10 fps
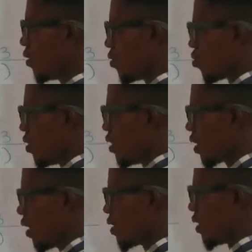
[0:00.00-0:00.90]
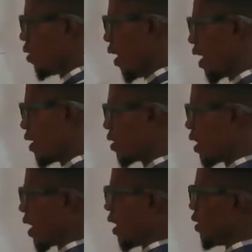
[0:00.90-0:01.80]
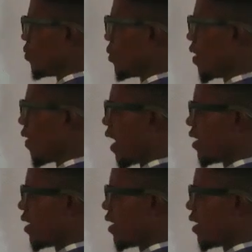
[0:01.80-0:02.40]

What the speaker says: So in this case now, I can see that if I